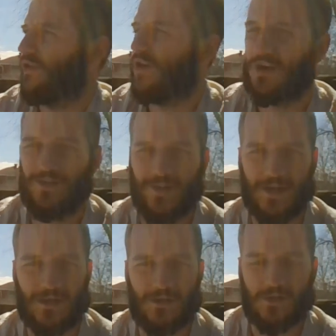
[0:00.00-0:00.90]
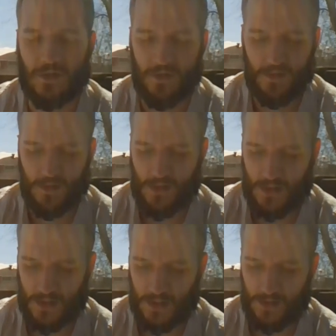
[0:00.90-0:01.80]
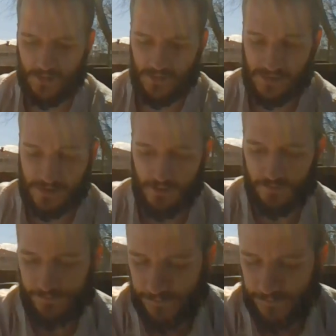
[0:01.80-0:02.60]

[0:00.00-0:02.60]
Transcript: to look into linen. It turns out